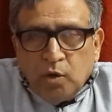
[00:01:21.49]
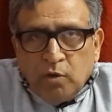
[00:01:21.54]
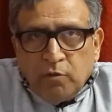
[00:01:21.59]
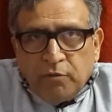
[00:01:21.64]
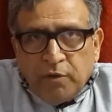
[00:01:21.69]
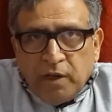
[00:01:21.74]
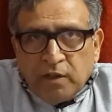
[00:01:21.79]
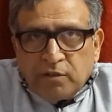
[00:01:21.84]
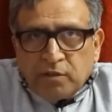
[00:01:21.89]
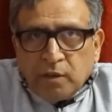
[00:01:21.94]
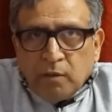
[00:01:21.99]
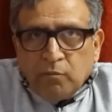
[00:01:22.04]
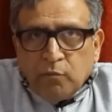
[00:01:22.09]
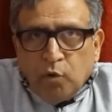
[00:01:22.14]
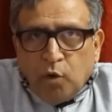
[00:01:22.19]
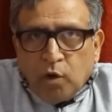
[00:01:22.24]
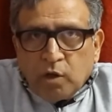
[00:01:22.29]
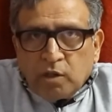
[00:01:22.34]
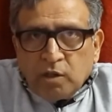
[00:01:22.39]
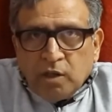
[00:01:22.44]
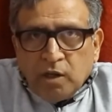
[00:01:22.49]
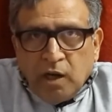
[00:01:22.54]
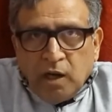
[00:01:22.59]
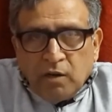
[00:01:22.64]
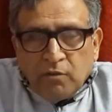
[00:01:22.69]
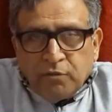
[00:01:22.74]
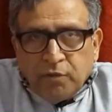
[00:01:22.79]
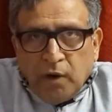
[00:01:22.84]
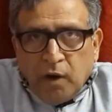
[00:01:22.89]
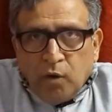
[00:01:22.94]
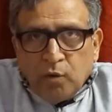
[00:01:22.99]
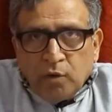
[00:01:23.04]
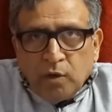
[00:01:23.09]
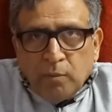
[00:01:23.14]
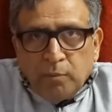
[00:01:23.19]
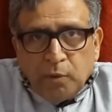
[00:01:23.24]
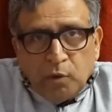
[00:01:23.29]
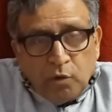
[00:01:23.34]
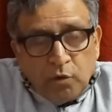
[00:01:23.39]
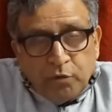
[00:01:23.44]
fetch some water and found a
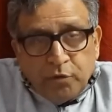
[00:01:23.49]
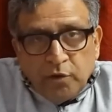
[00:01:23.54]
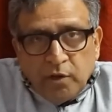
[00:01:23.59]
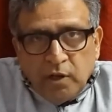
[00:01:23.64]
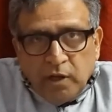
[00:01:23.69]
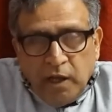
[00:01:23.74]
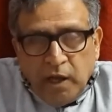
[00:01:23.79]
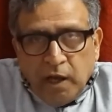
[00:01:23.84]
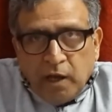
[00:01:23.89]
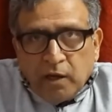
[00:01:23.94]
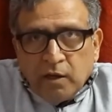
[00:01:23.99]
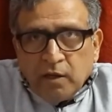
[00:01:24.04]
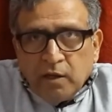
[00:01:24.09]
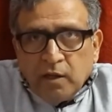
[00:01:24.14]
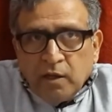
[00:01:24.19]
beautiful lake.